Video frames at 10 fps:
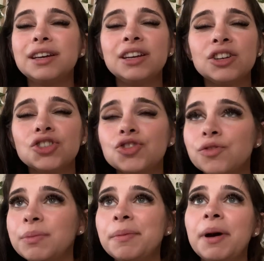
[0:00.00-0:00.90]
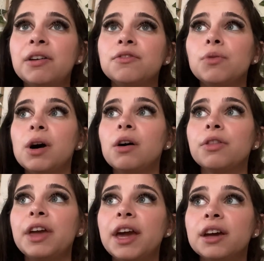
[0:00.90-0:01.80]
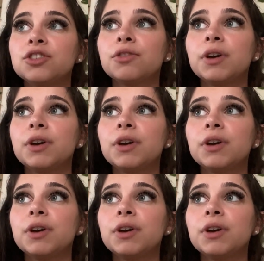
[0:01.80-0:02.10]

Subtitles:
an extreme amount of wealth and are